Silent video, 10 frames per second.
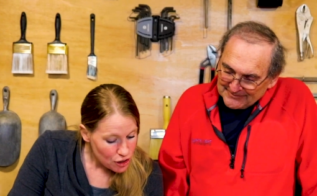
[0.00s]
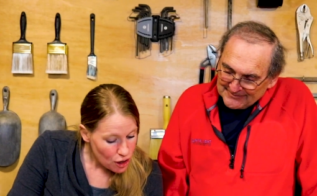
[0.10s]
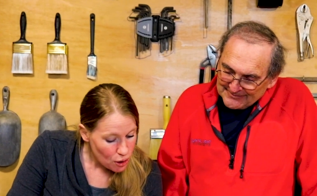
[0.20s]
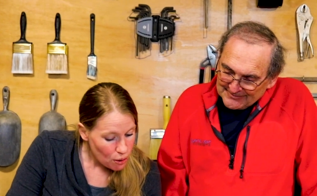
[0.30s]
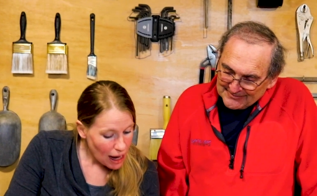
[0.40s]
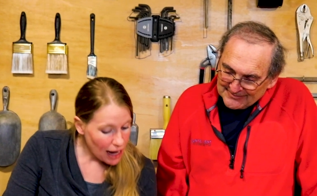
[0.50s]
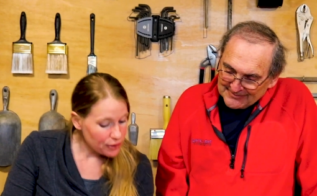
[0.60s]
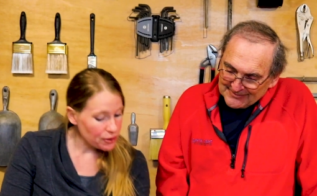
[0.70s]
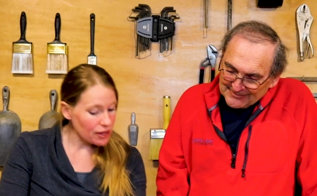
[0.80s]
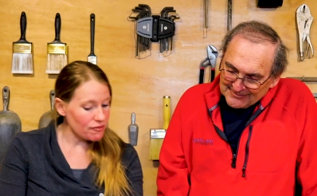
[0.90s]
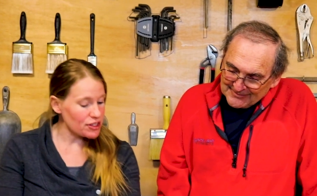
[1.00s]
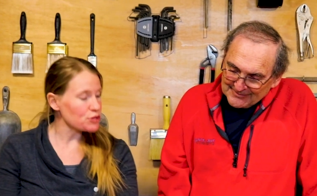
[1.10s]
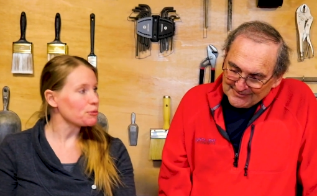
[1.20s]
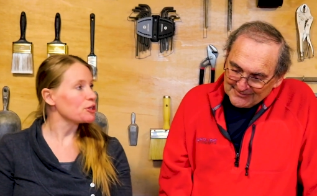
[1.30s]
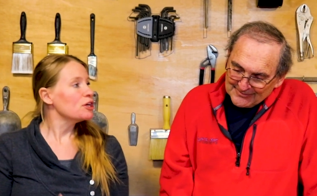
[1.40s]
Speaker 1: no aggregate
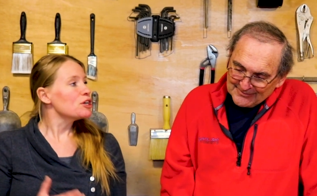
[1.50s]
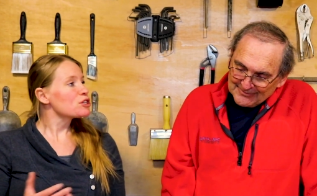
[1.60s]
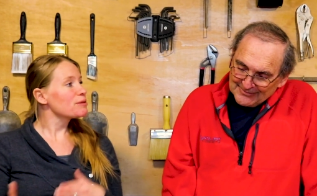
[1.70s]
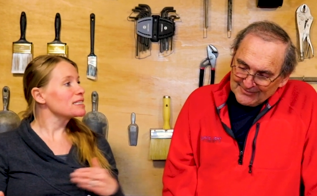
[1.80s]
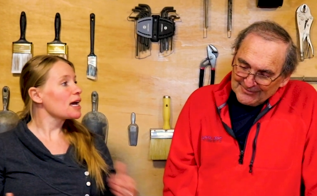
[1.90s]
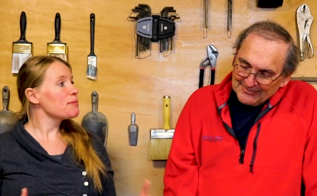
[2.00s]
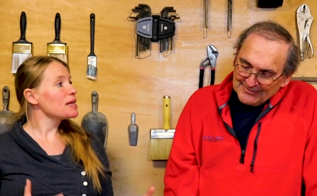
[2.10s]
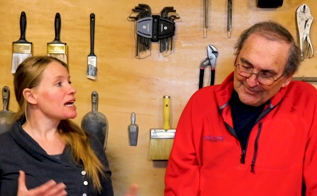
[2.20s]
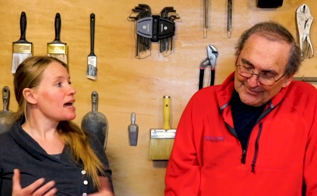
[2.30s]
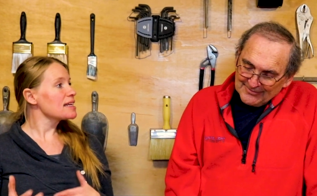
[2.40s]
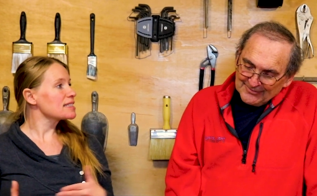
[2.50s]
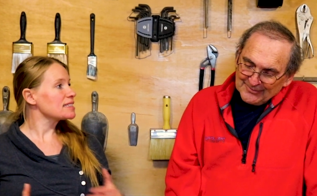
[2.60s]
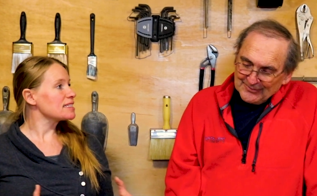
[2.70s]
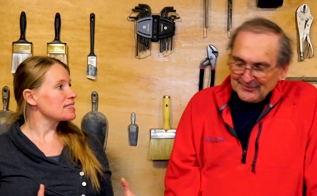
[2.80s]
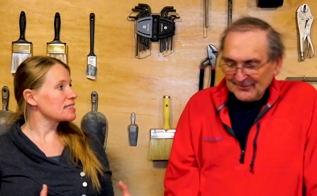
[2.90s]
visible. So it's, I mean, it has a
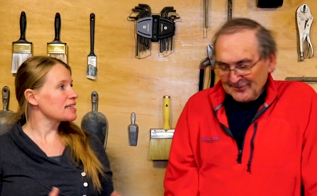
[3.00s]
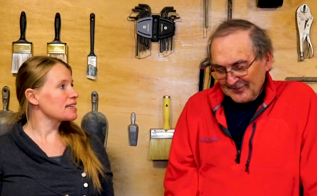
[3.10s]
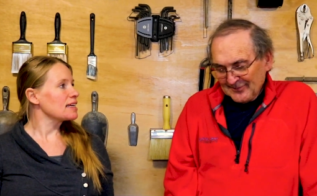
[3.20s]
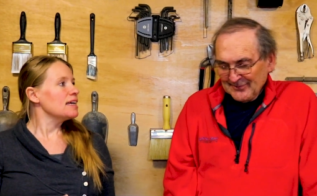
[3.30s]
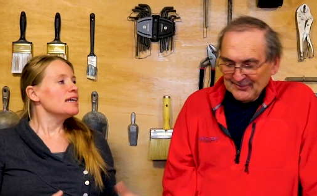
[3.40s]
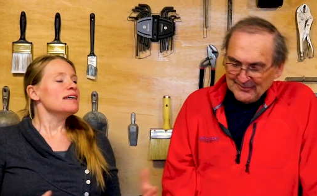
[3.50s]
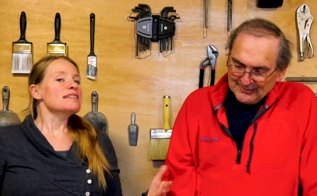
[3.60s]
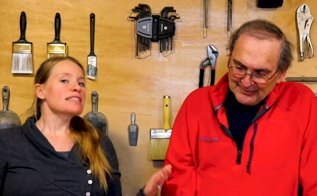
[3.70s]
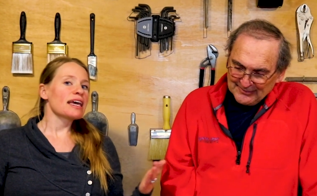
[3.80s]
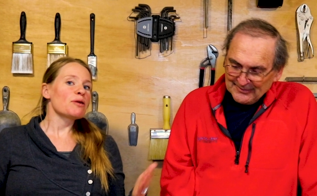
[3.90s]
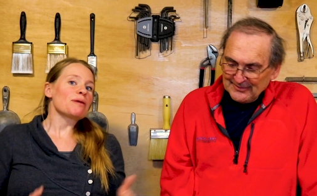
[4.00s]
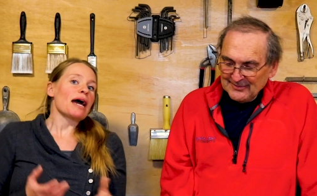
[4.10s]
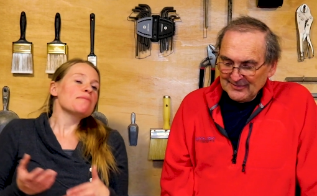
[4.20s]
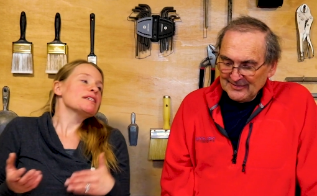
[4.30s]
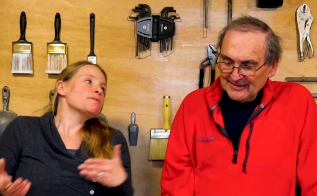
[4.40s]
decent scale, but
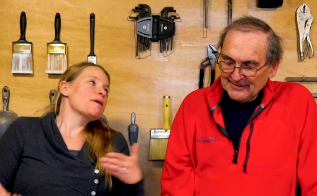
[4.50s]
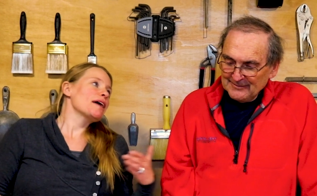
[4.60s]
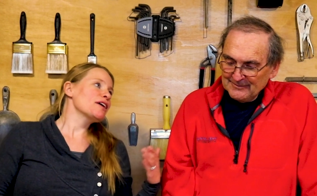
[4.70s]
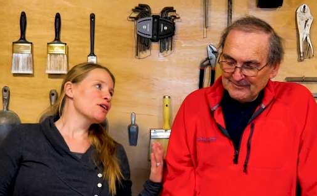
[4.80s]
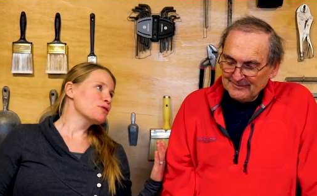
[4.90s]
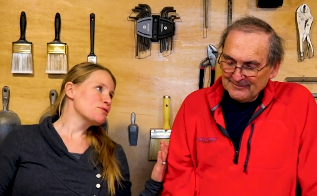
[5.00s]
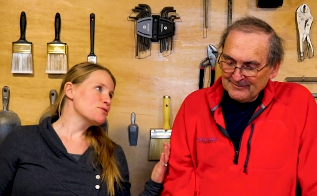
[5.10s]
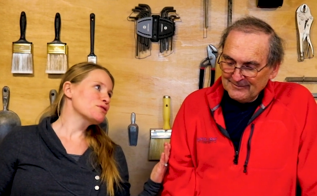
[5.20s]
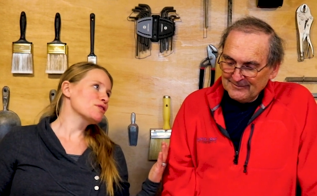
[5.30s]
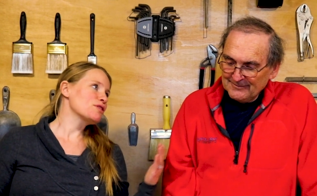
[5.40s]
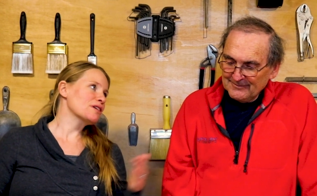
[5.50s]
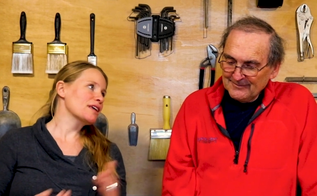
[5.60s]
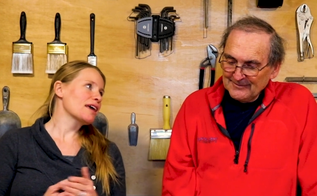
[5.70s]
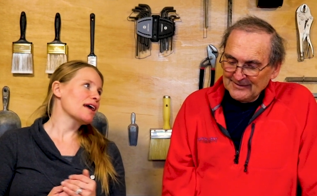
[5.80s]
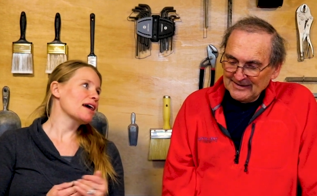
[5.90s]
I mean, depending on who's
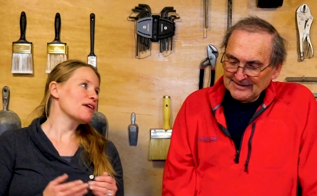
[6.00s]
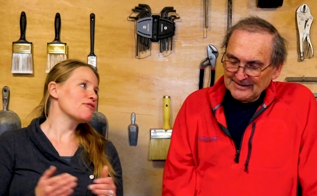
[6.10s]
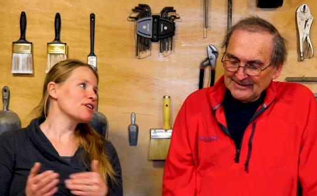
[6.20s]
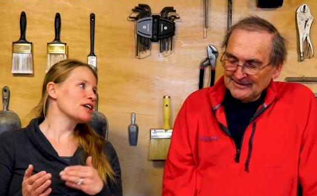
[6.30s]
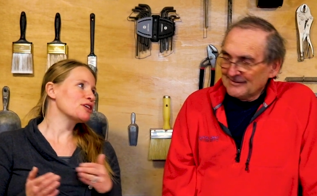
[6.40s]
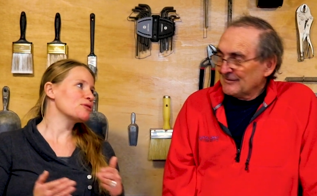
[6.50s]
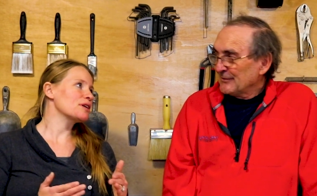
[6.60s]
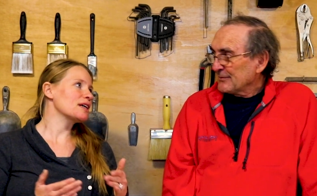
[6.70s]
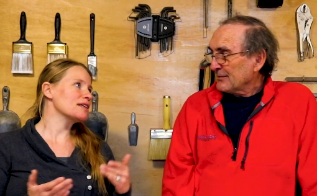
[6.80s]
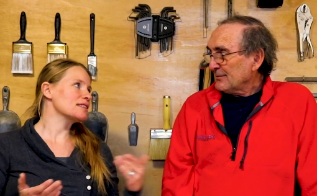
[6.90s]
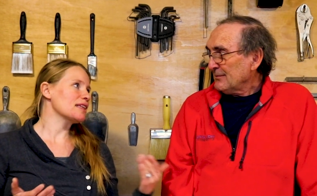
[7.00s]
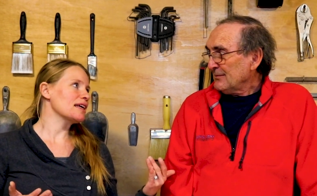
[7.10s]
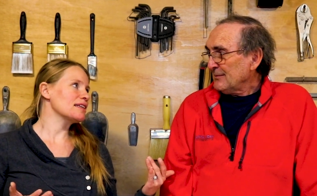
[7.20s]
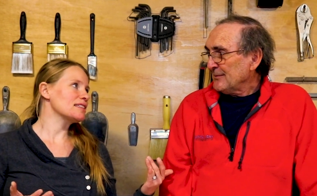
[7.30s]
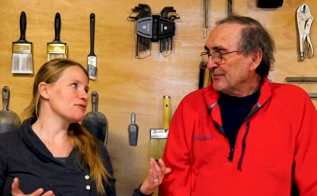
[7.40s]
looking at it, I feel like you could get a
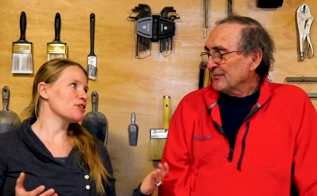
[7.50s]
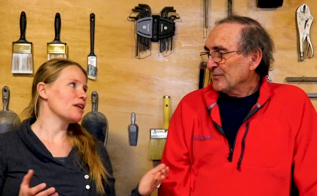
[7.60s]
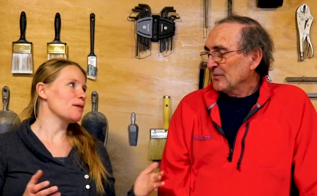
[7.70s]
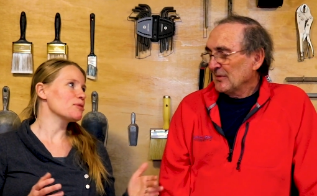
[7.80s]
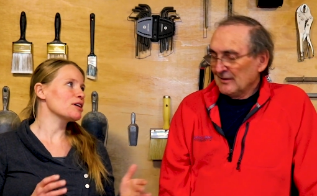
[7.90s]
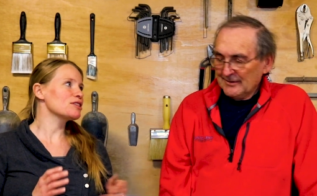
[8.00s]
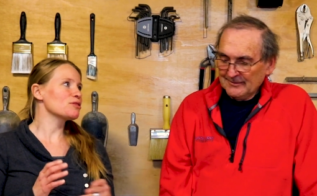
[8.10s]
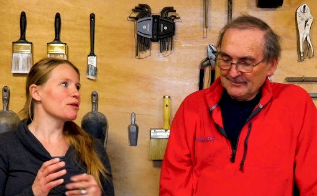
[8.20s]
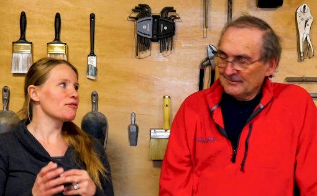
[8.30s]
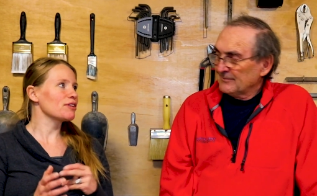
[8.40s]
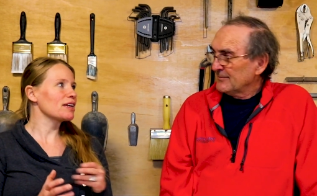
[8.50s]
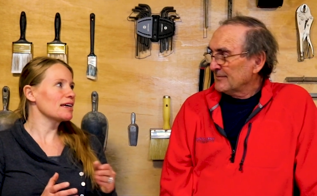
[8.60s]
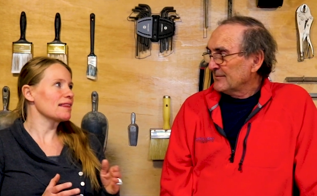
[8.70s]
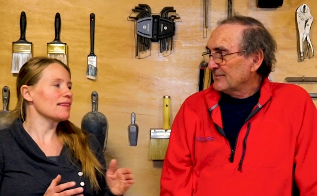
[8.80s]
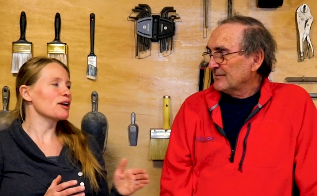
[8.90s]
slightly different number. And so I feel
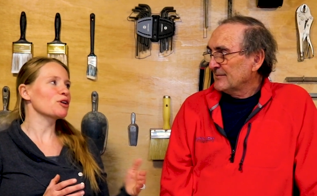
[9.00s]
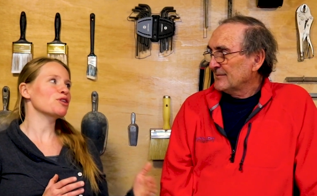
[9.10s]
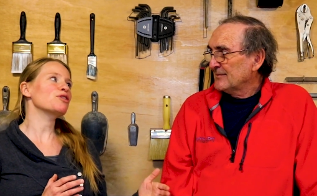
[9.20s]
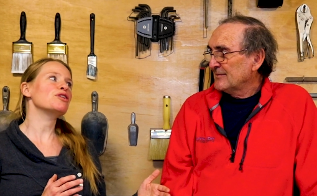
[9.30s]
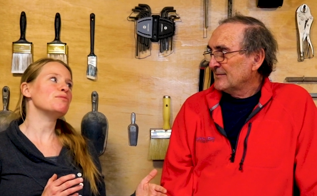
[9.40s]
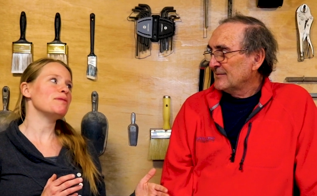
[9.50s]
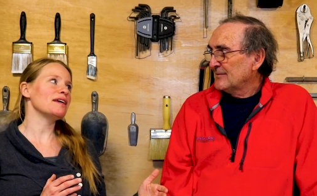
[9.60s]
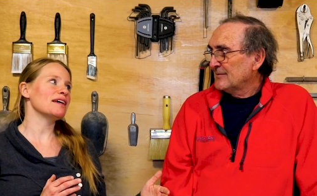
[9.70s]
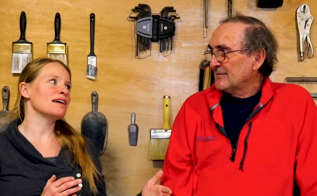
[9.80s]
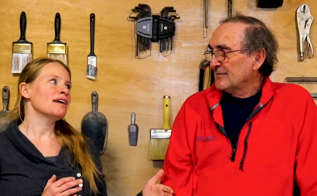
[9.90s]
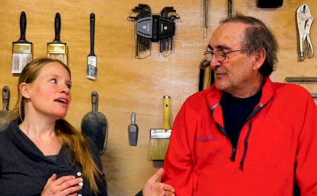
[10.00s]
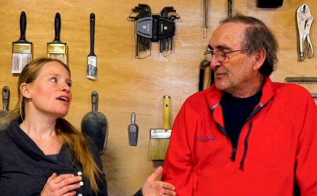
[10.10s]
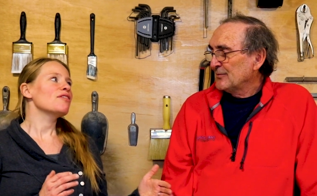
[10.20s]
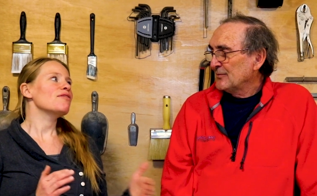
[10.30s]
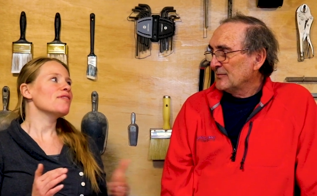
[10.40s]
like there could be
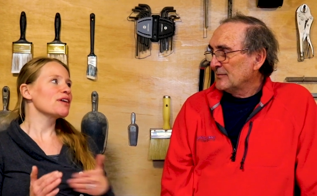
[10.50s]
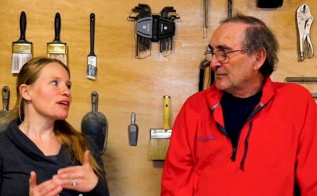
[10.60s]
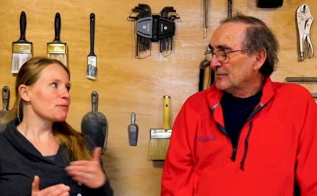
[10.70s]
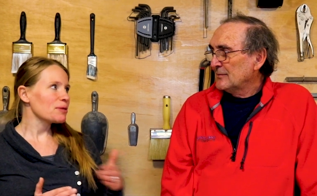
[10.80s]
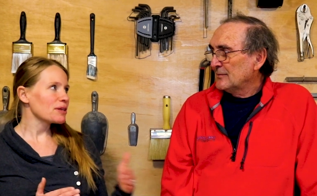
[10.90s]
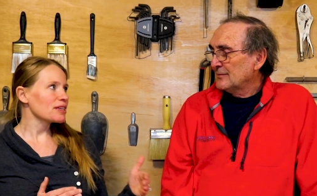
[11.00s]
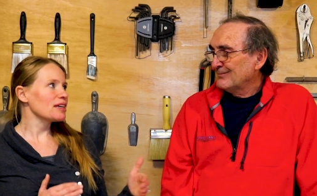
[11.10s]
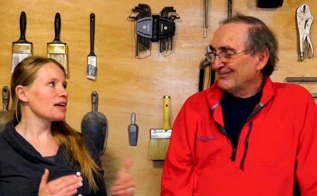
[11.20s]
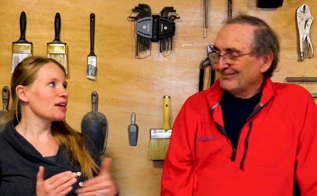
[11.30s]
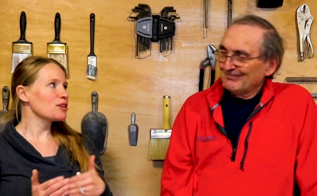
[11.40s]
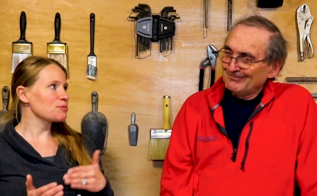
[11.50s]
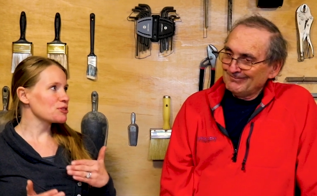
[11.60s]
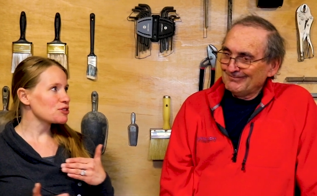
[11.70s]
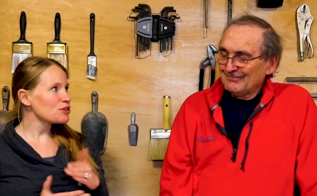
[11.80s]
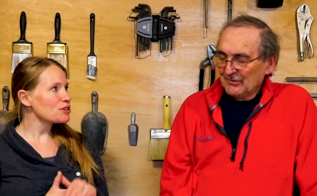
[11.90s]
variability in the
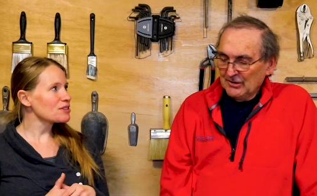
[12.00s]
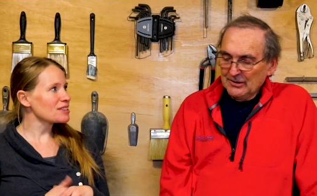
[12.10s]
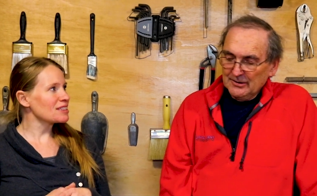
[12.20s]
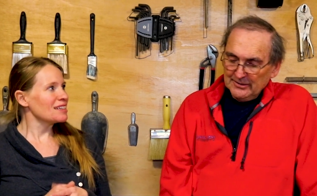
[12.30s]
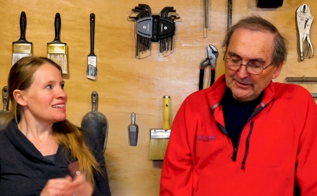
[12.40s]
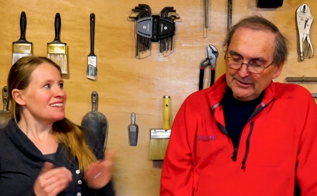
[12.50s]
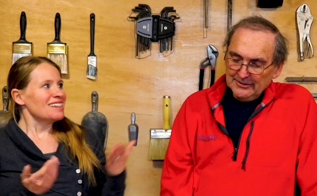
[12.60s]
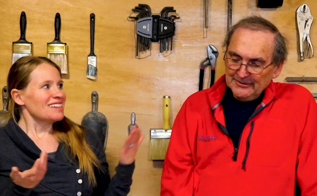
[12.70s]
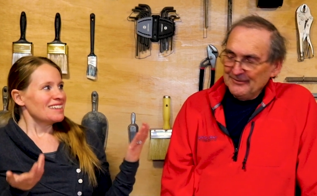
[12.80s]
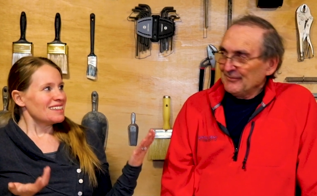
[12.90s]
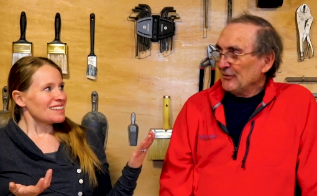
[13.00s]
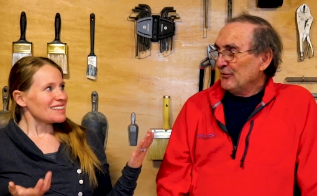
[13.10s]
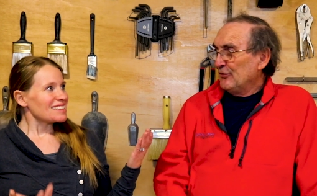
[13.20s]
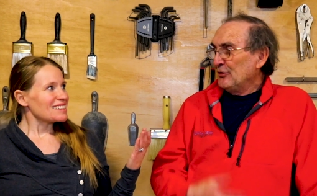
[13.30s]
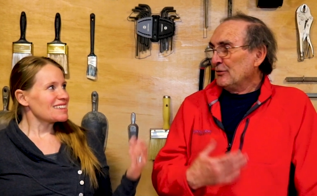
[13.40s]
results. Yeah.
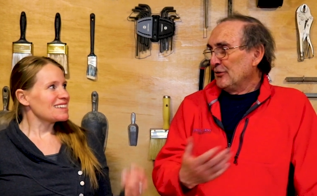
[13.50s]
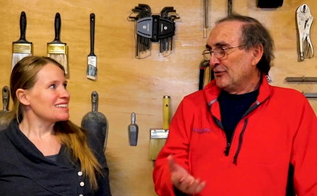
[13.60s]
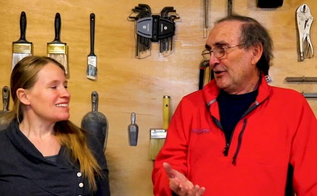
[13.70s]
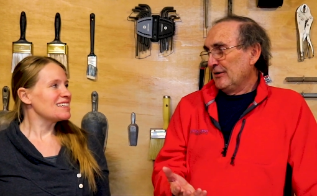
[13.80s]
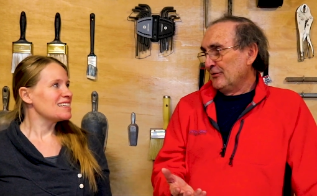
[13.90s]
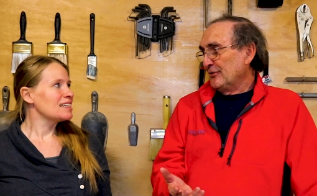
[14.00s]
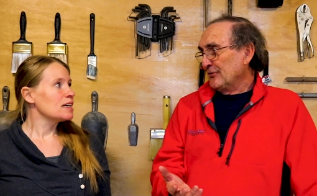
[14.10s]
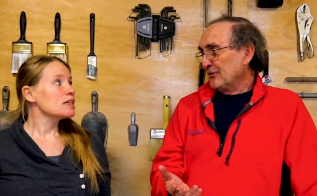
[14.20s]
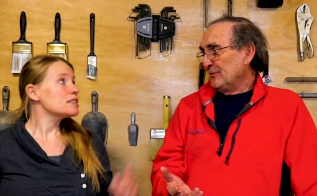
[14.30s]
Speaker 2: Zero is obvious.